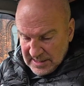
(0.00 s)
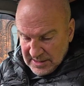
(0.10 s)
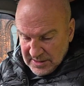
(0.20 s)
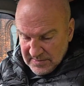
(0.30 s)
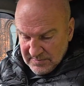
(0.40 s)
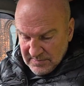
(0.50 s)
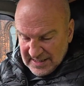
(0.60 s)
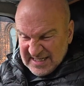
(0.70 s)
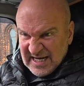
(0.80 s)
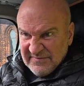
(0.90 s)

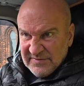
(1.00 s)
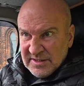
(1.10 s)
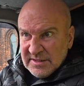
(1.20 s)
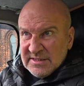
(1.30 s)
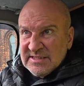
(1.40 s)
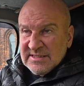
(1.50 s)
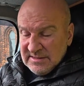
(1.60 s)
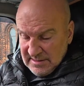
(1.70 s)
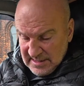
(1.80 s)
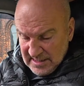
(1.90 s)
I did have a
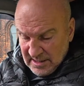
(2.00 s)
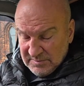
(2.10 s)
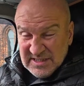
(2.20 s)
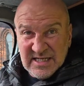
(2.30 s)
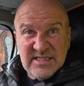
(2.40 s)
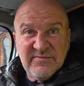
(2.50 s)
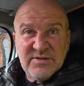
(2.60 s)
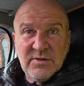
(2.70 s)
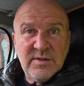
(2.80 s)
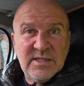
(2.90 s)
objective
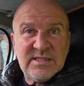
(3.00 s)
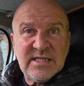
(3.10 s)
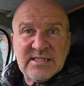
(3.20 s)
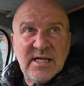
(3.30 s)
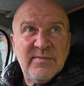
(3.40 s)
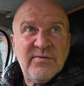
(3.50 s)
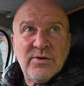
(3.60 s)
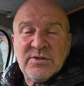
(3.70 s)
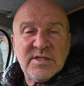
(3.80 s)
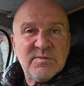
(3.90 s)
of doing the 6C
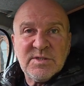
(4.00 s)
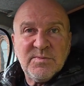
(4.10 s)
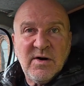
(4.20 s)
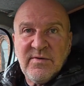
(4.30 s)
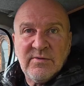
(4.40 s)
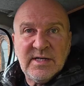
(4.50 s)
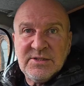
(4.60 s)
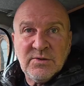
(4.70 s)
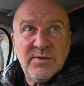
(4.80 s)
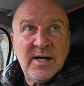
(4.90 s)
before Christmas, but I've already
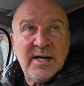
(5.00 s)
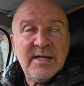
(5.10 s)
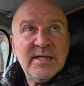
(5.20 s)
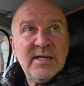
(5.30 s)
done that.